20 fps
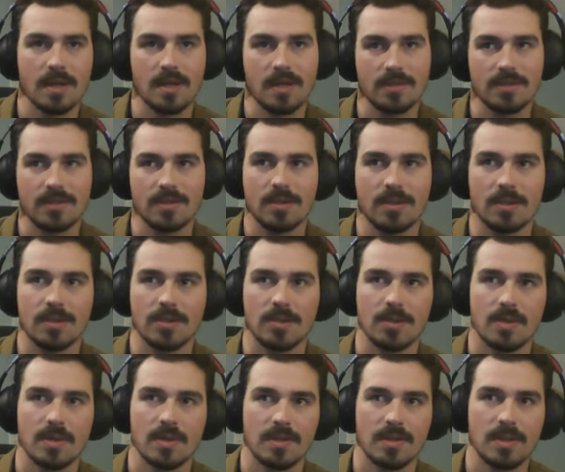still
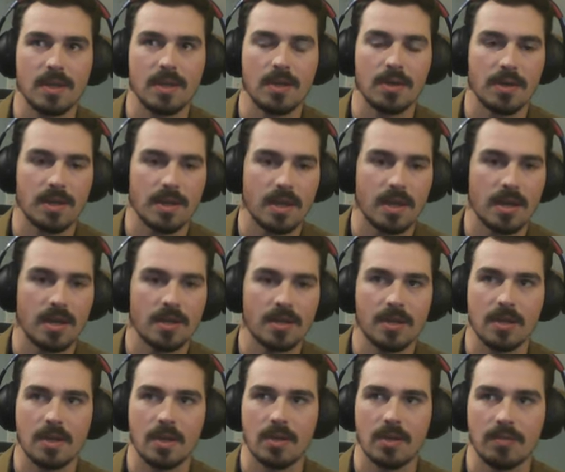do it here and there,
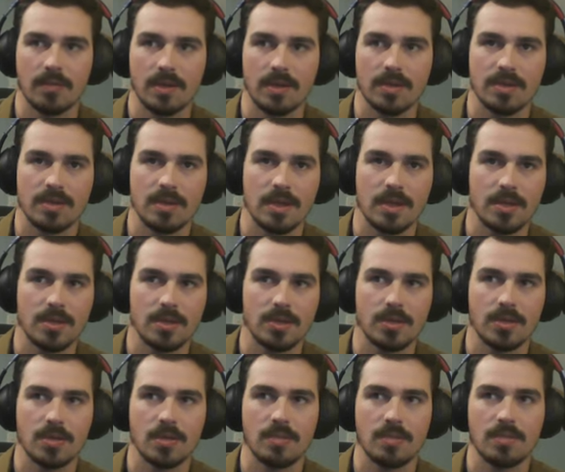you know, a real estate
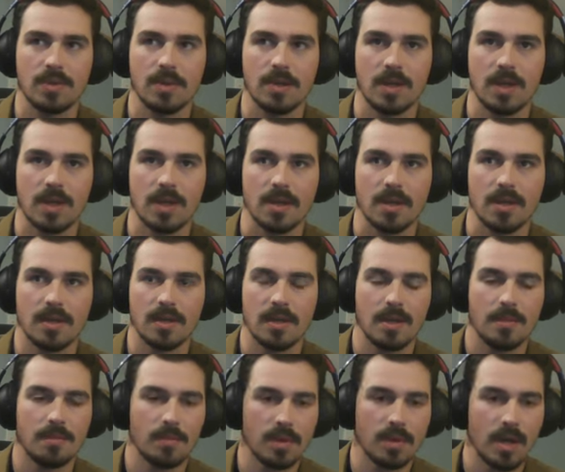shoot, but
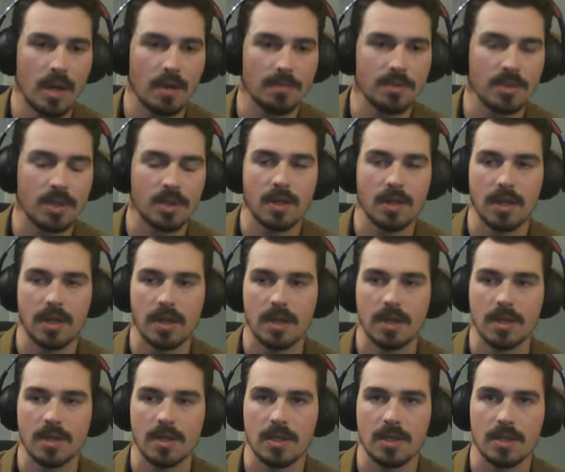now I'm starting
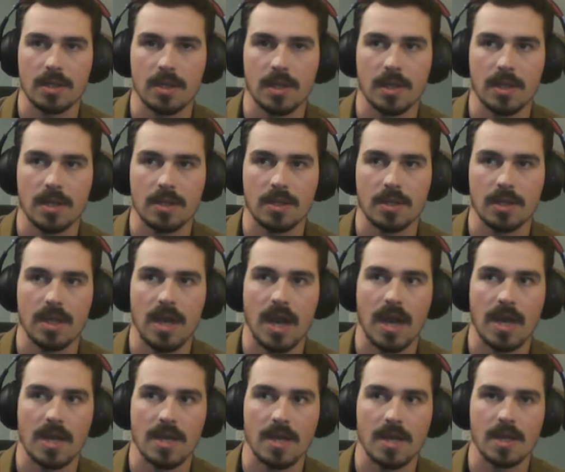to get into
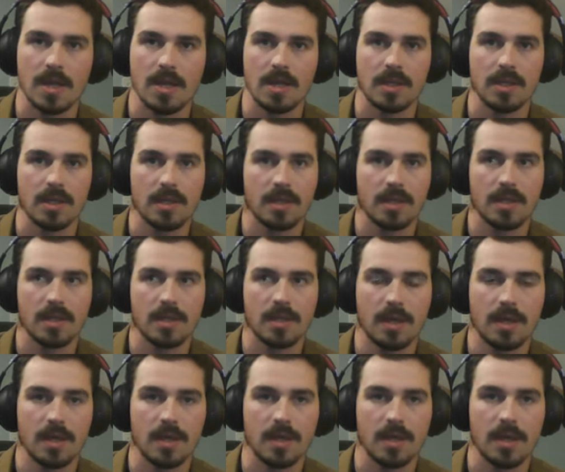guiding
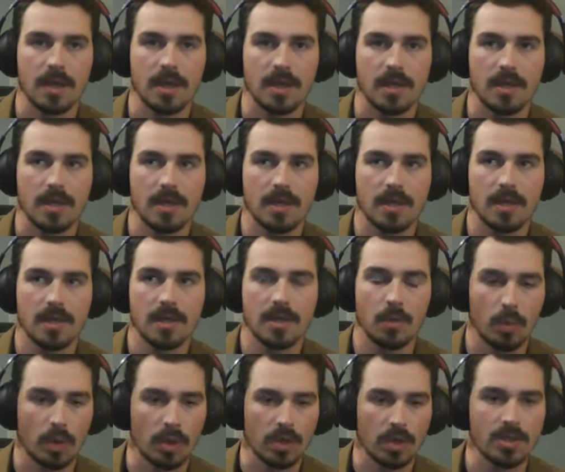and
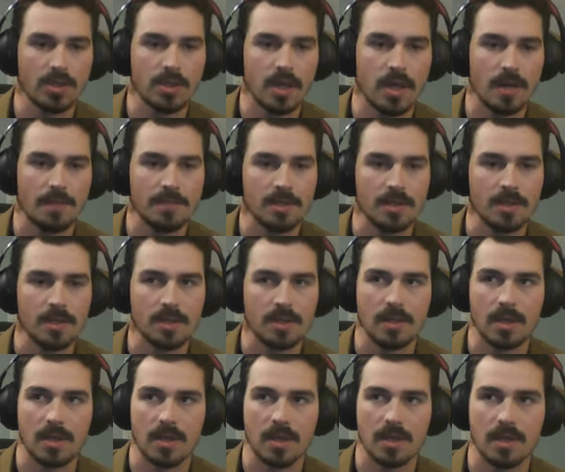workshops
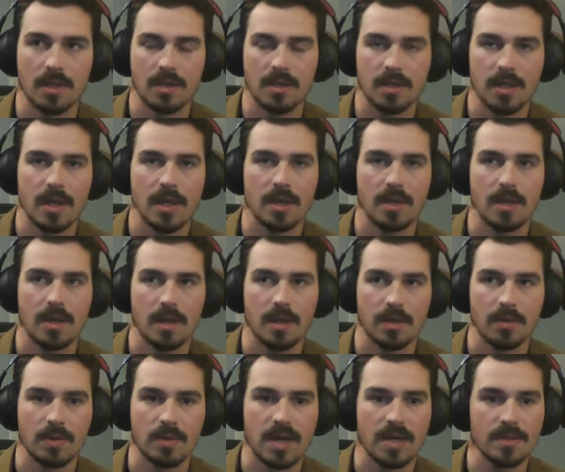and
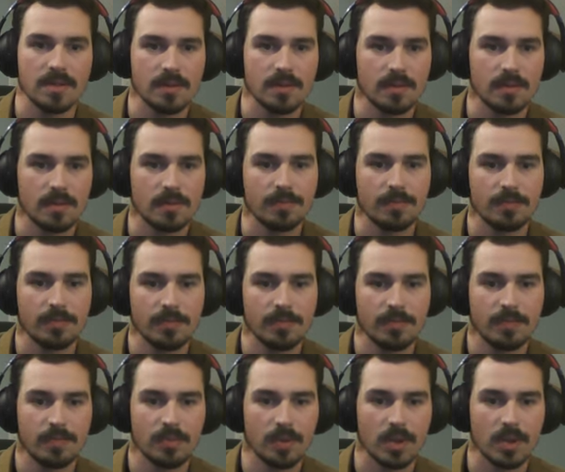the rest,
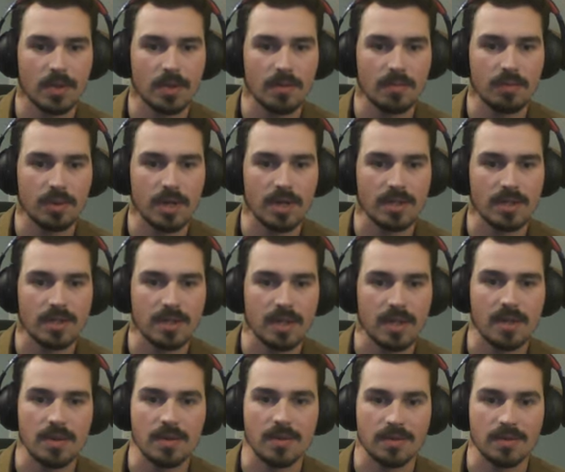print
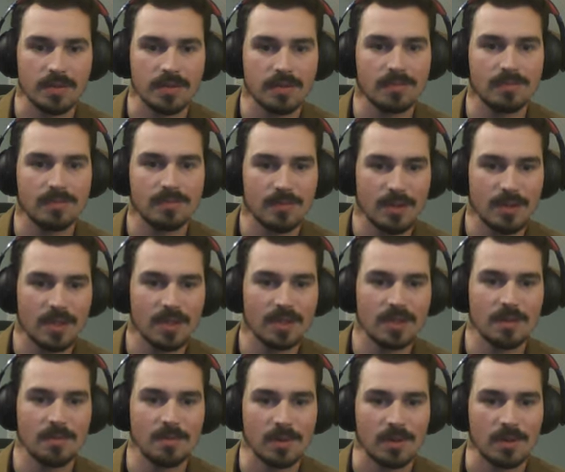sales, the
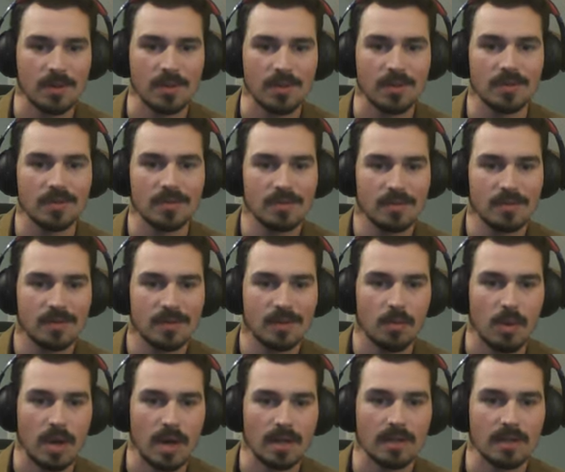typical
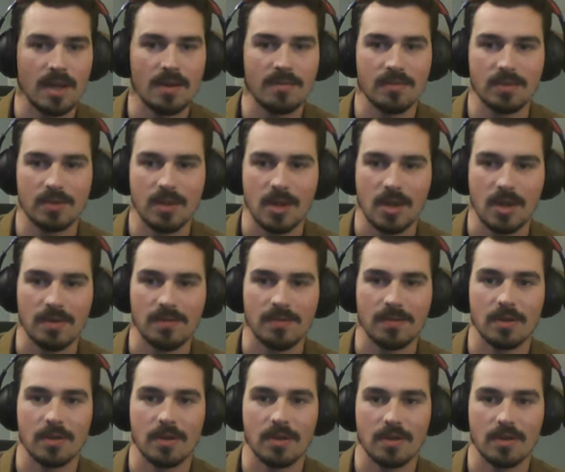wildlife
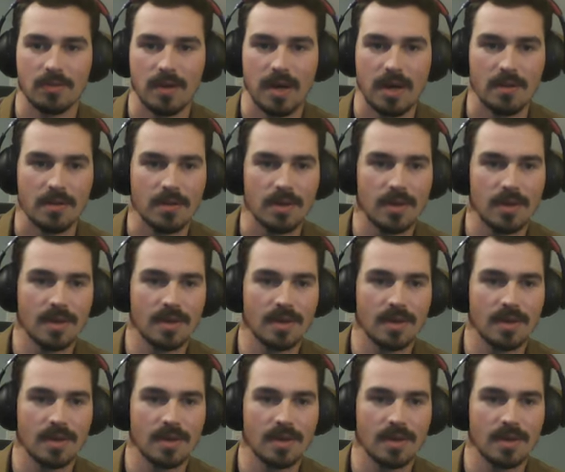photographer route.